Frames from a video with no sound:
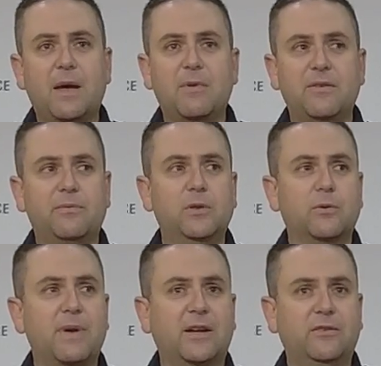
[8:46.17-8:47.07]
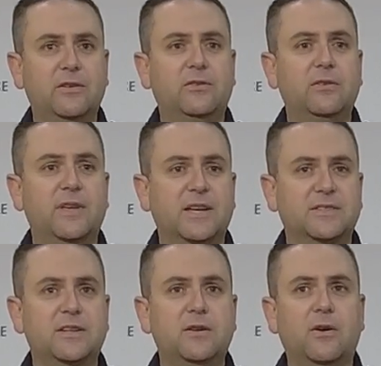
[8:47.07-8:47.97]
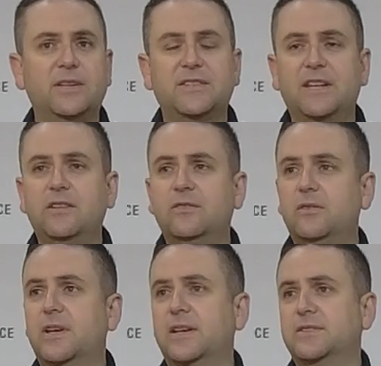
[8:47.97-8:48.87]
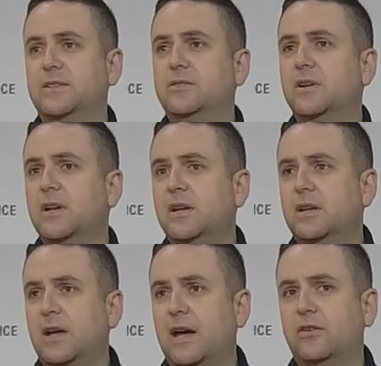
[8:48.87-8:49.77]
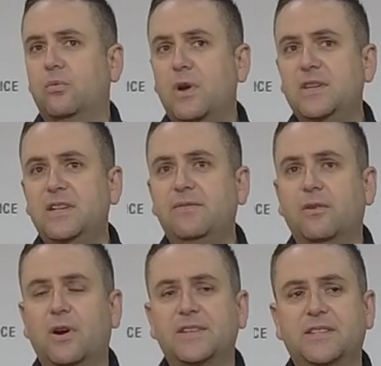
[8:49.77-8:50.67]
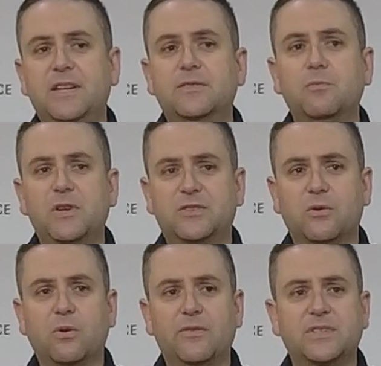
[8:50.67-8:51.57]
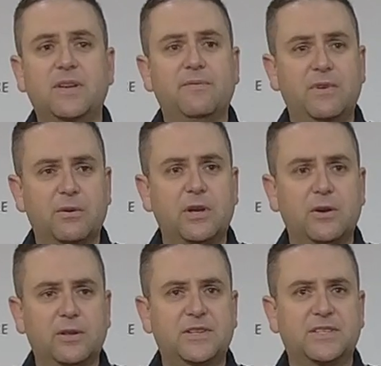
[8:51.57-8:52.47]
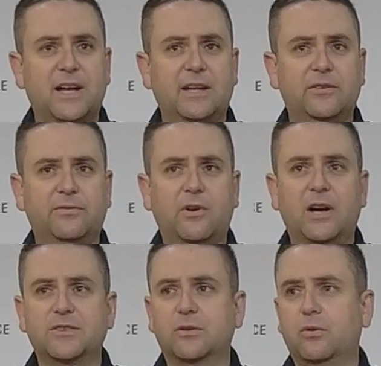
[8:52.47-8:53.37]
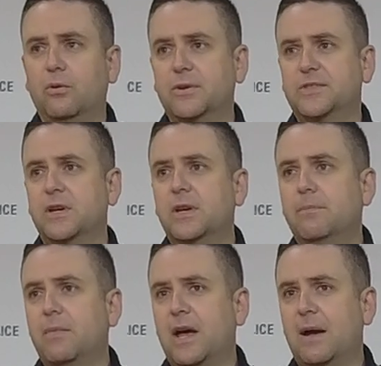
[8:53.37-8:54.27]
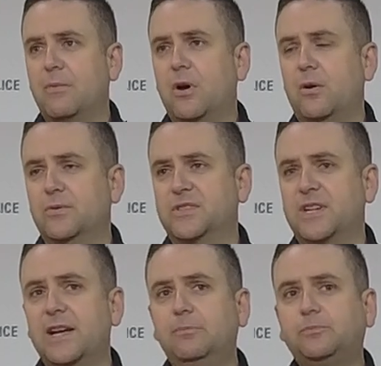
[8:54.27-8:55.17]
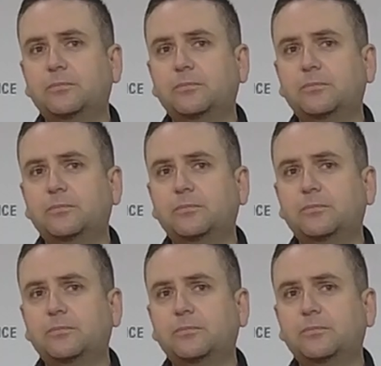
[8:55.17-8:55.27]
And if we look back to the 2019-2020 fire season, we saw obviously a very early start to fires across the whole state.